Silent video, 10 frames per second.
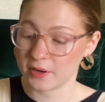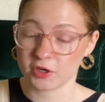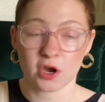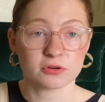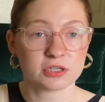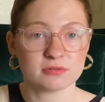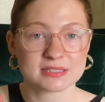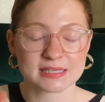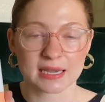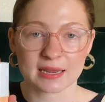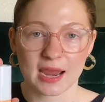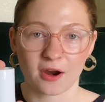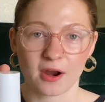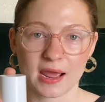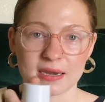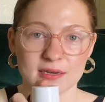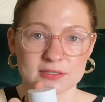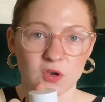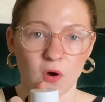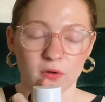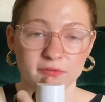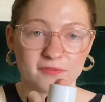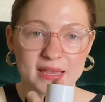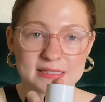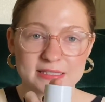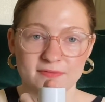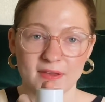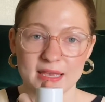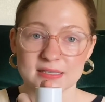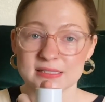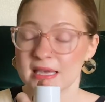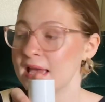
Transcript: Go-To Skincare and it is called Fancy Face.